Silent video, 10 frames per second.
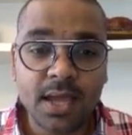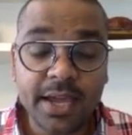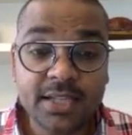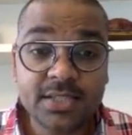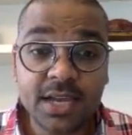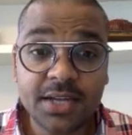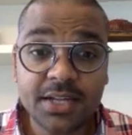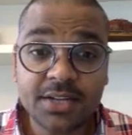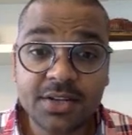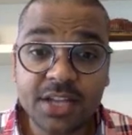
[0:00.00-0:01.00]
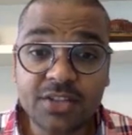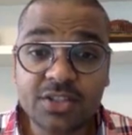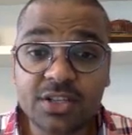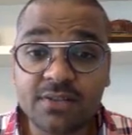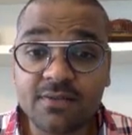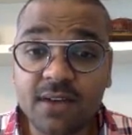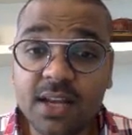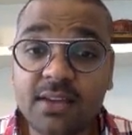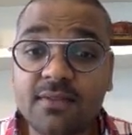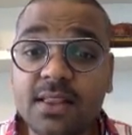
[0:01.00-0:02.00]
Anxiety, tension,
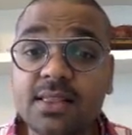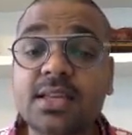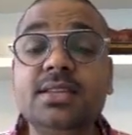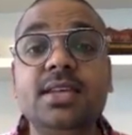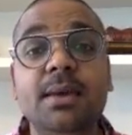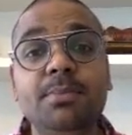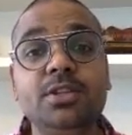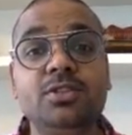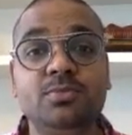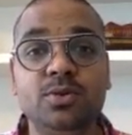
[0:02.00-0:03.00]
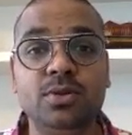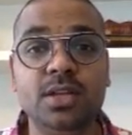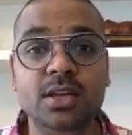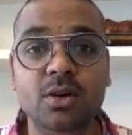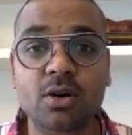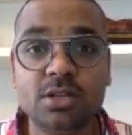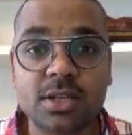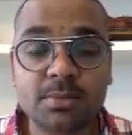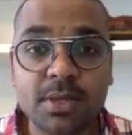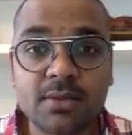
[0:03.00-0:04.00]
worry, will things happen smoothly or
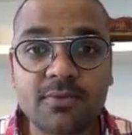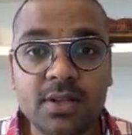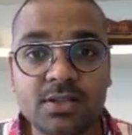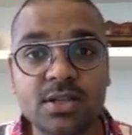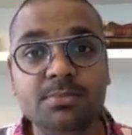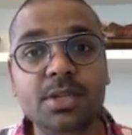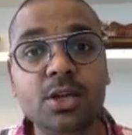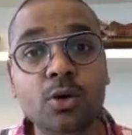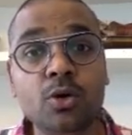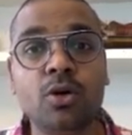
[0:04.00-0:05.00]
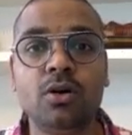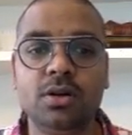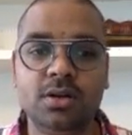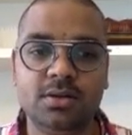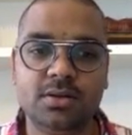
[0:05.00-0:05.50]
will something go wrong?